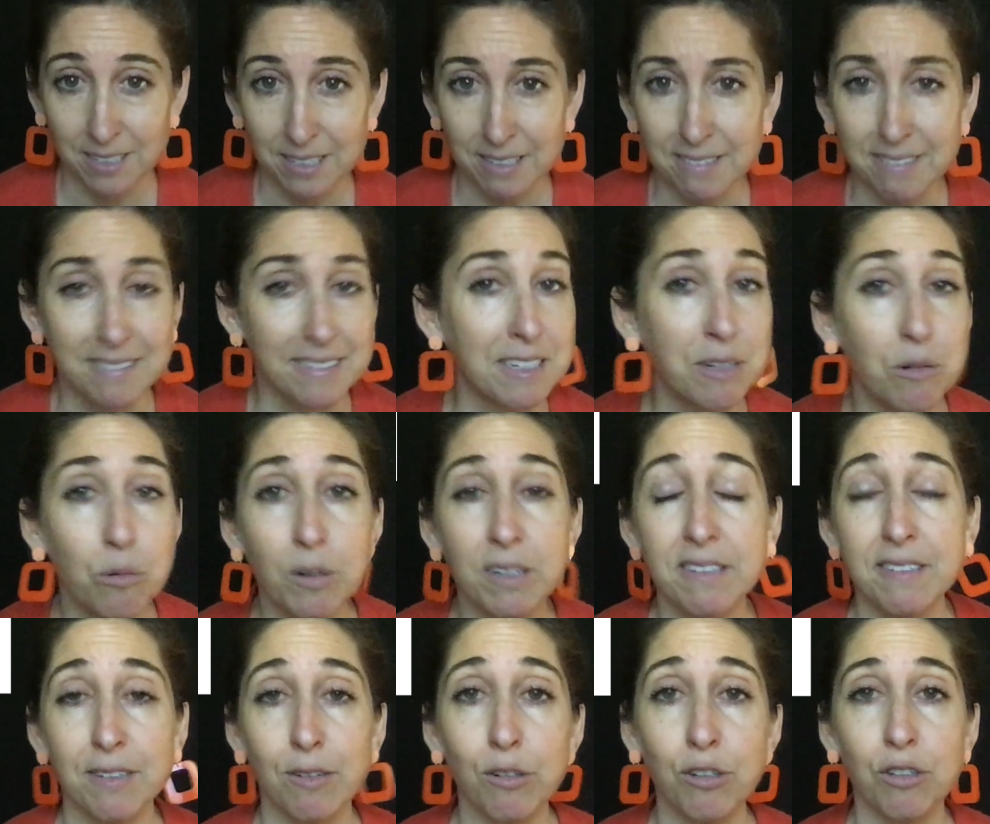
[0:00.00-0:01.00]
See
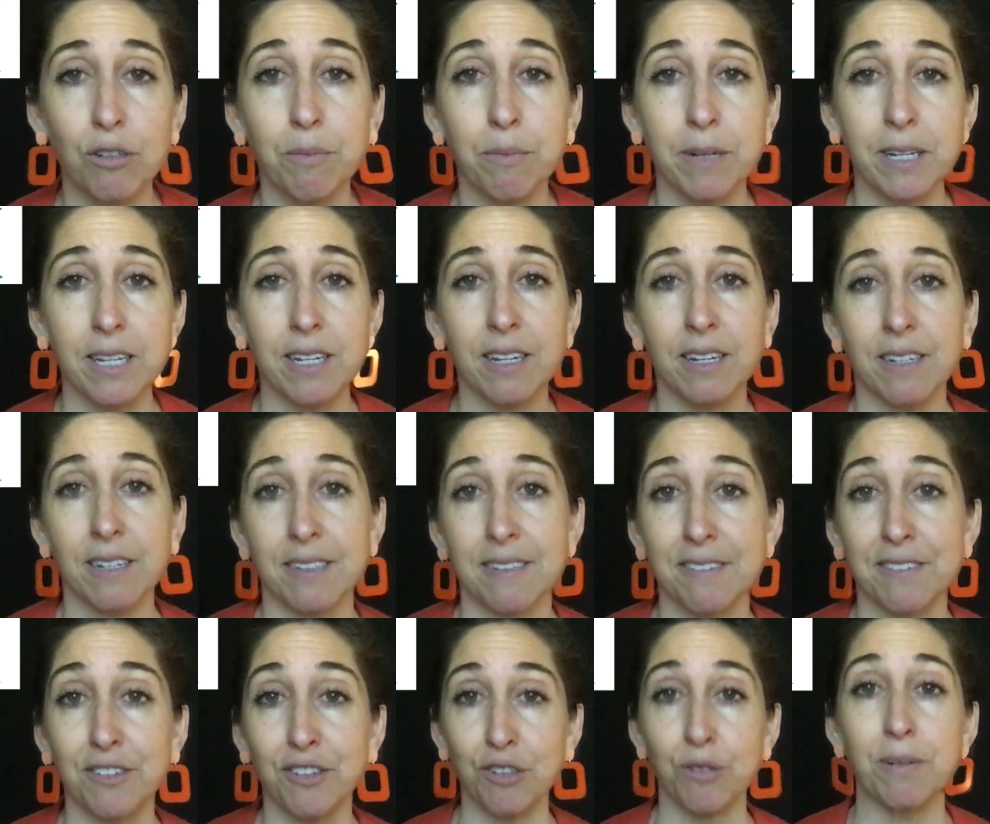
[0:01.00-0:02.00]
what social media
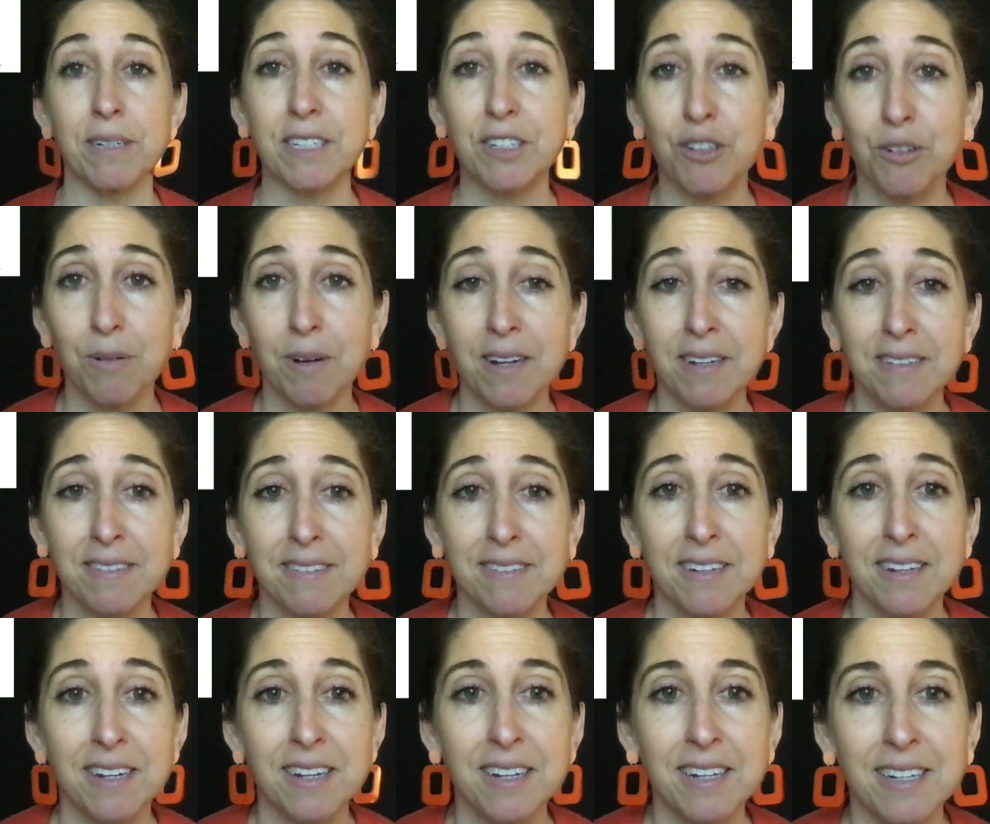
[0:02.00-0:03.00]
is doing to us?
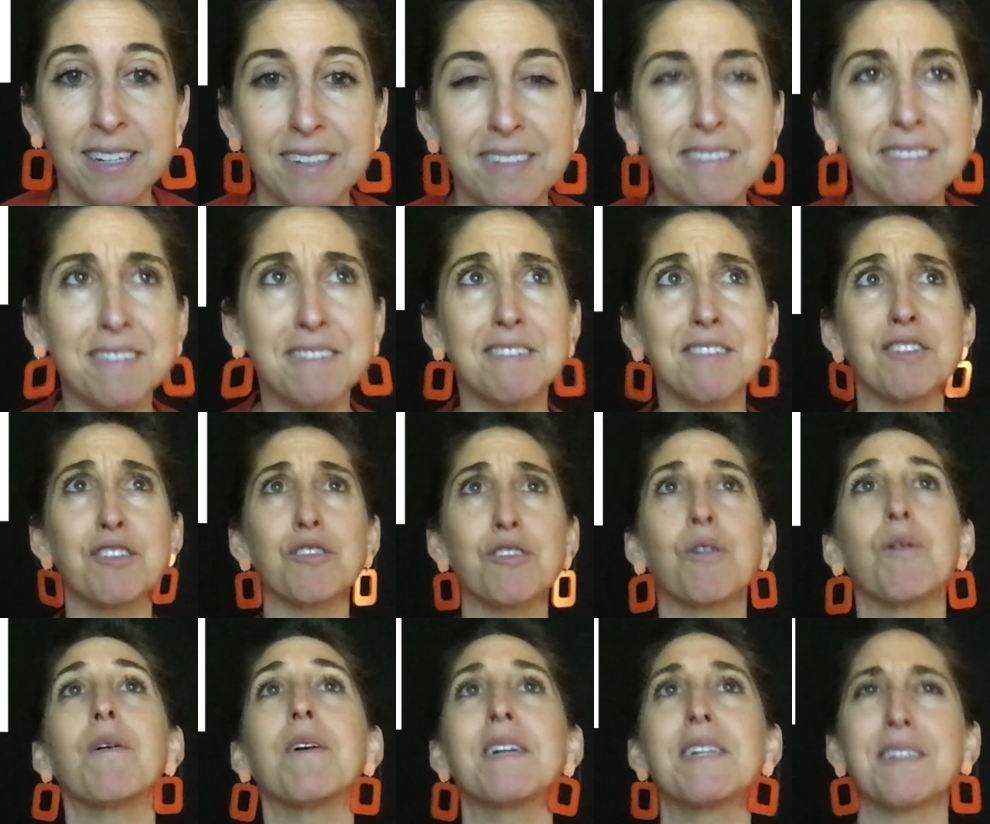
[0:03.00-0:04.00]
It's
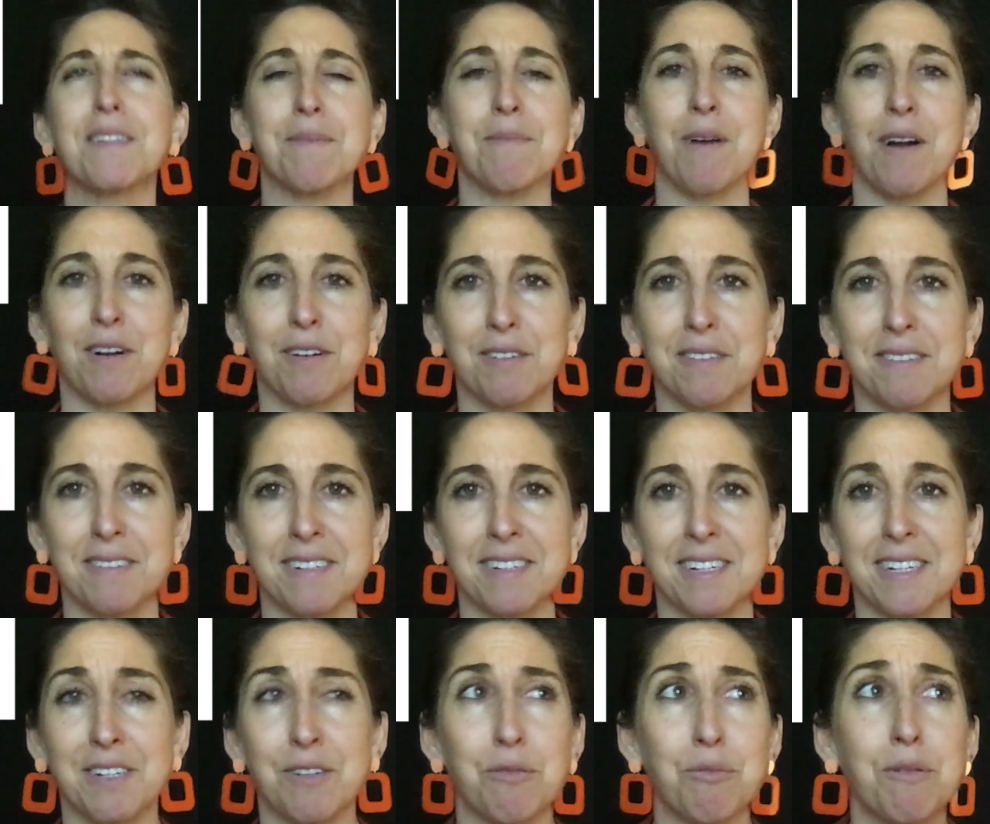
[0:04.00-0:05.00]
destroying democracy
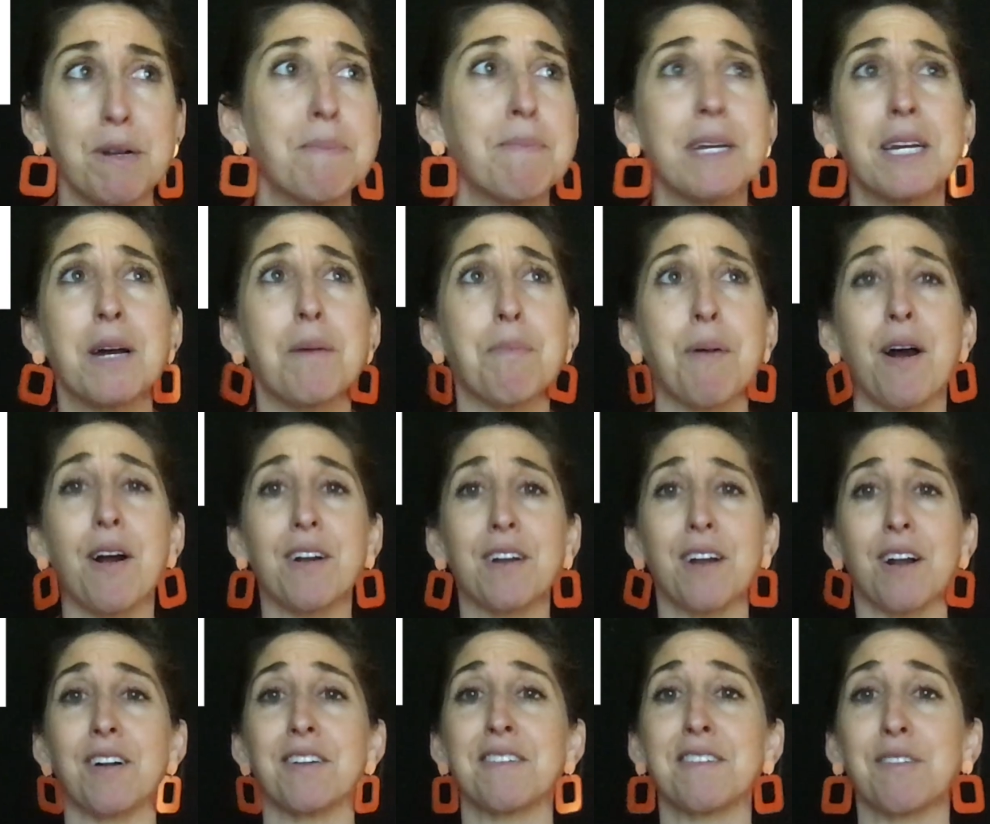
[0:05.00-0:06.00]
and ripping apart
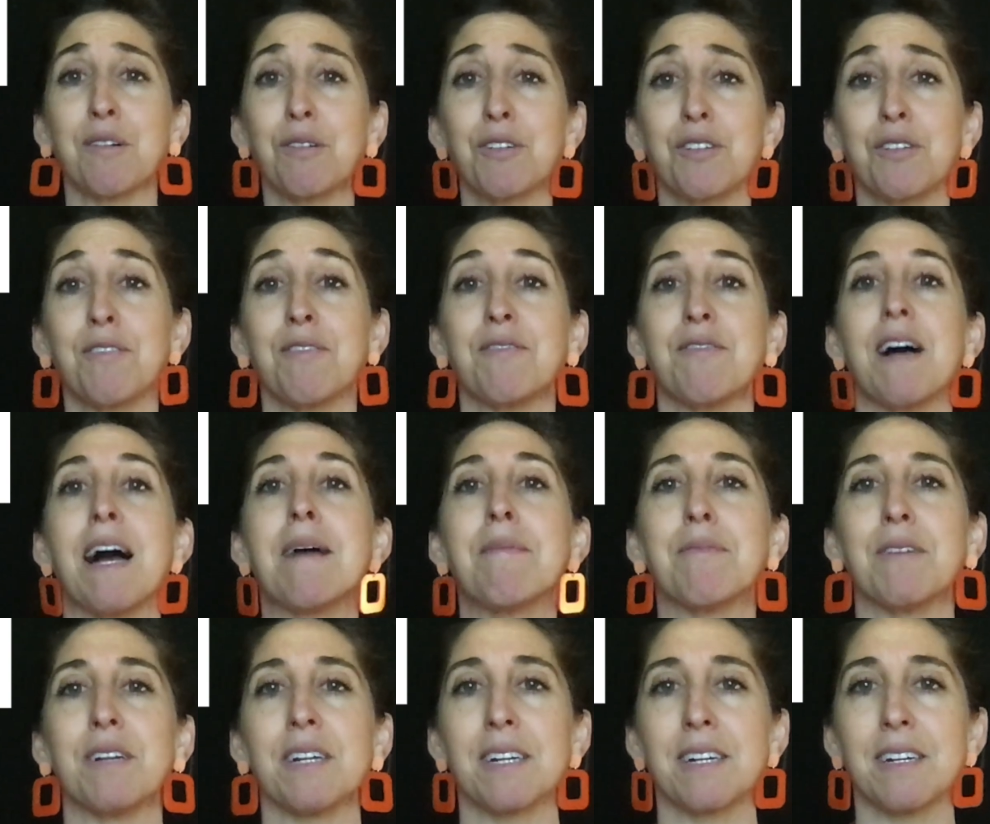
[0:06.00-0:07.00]
our social
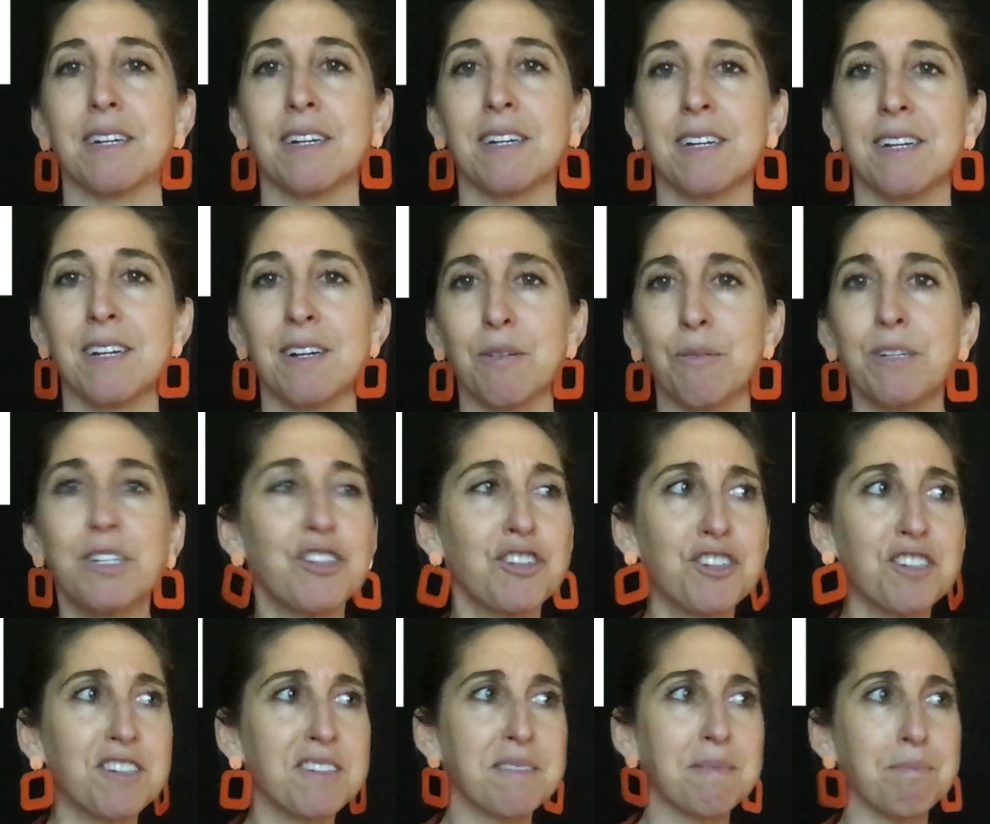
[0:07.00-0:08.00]
fabric. We should
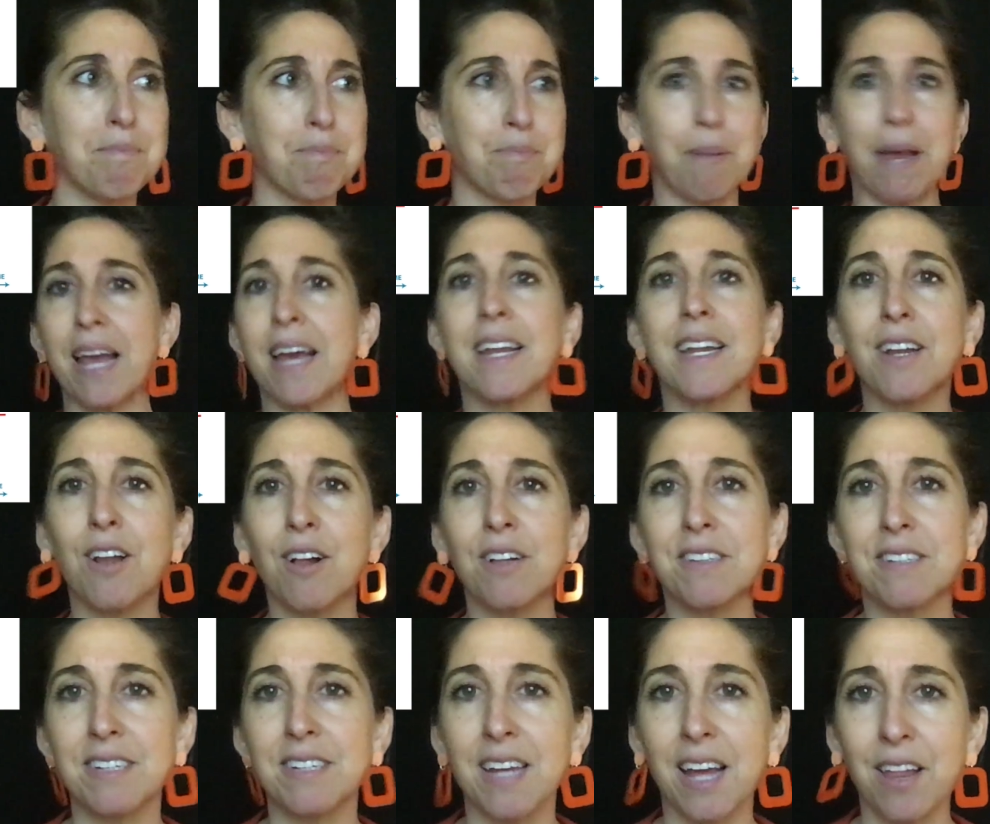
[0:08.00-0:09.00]
just ban it
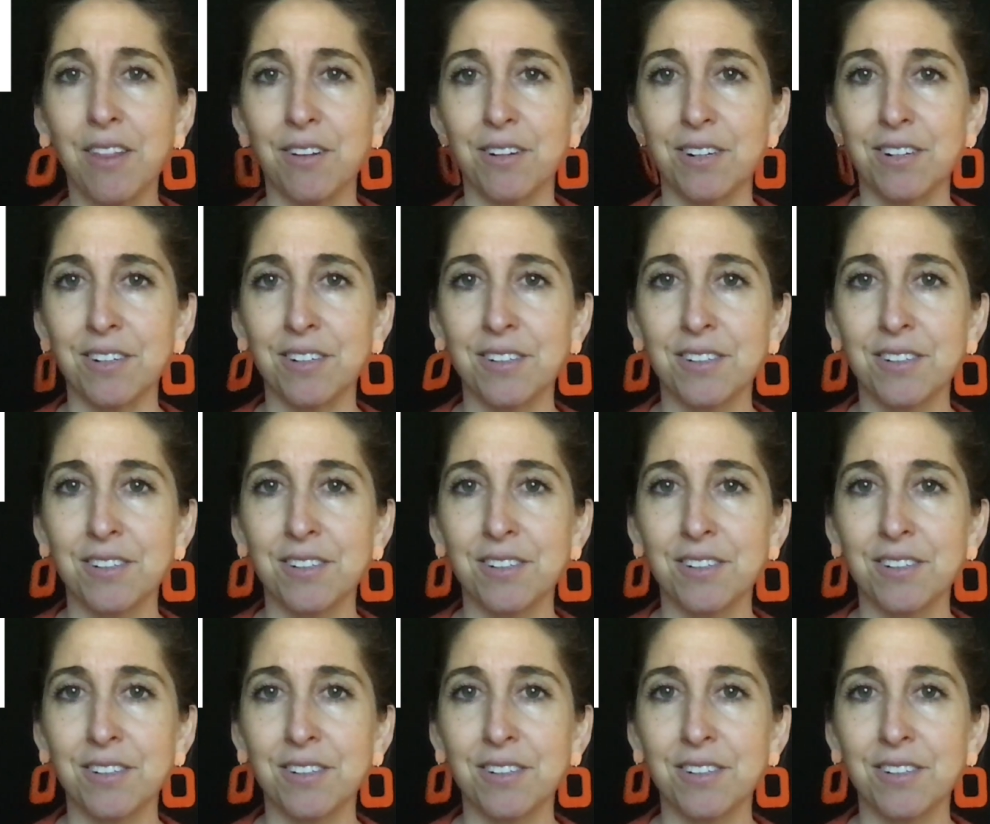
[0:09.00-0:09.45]
altogether.